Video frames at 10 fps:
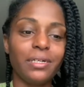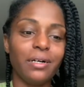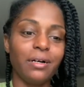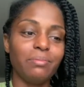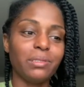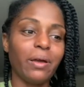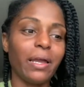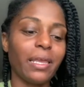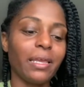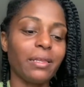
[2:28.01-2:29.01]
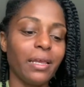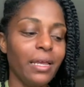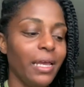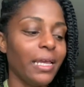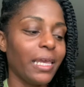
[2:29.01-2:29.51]
so I can
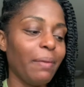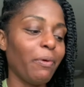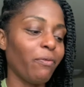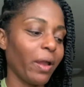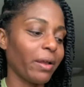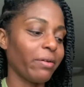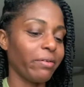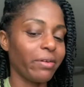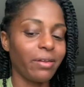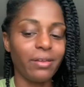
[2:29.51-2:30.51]
keep a record